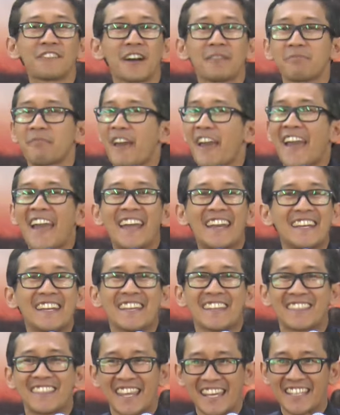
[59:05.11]
up
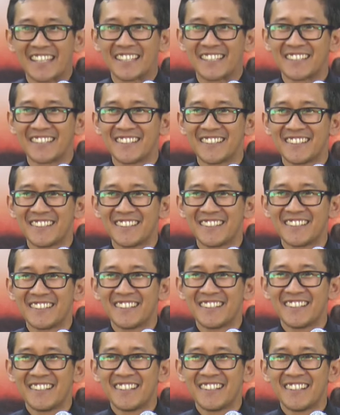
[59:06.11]
anything,
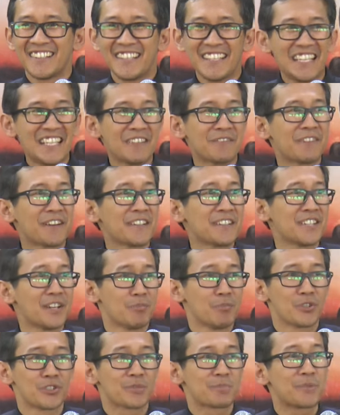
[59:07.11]
even the
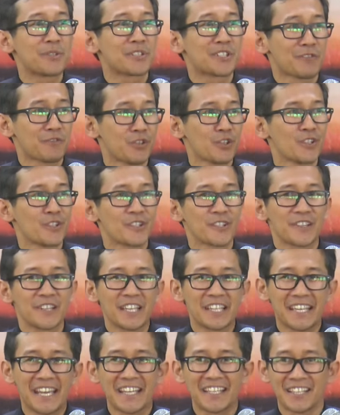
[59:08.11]
most beautiful
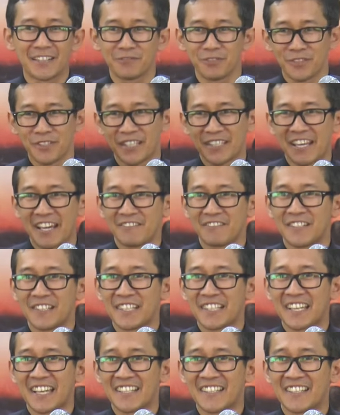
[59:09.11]
earthly Canaan, for that
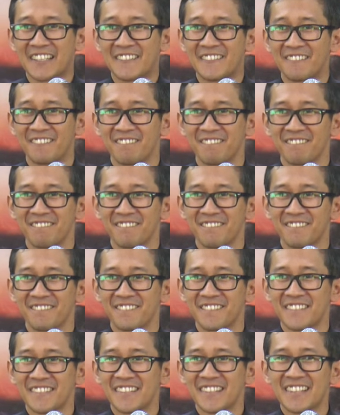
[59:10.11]
heavenly Canaan.
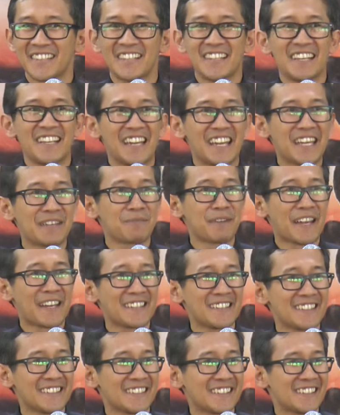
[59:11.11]

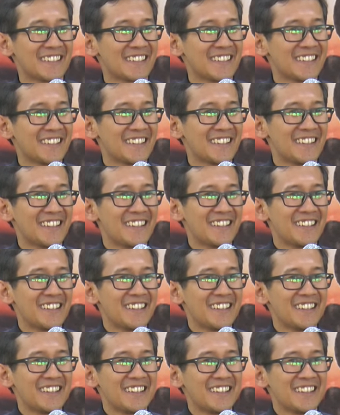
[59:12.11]
Amen?
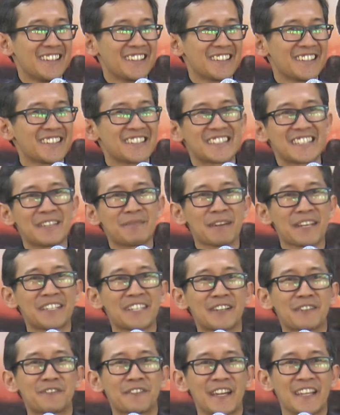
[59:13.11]
You see, my
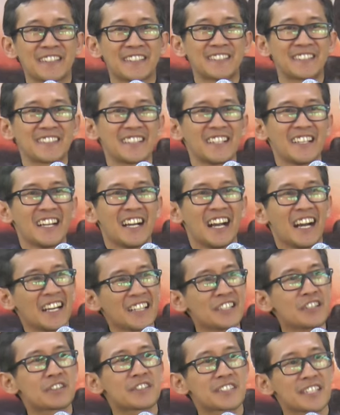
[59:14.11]
dear friends, are
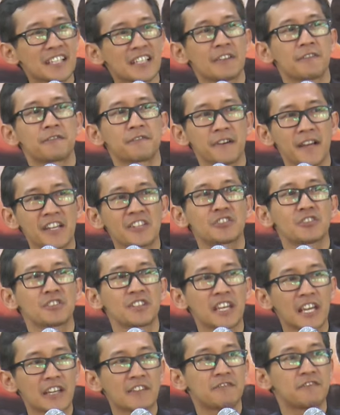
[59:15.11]
you still afraid to
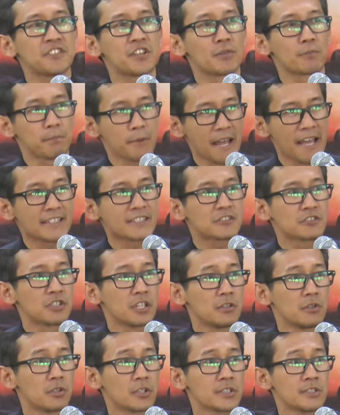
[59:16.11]
give your plans to
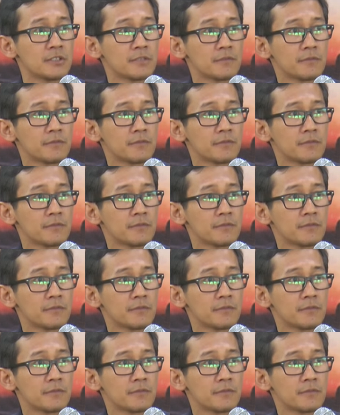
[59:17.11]
the Lord?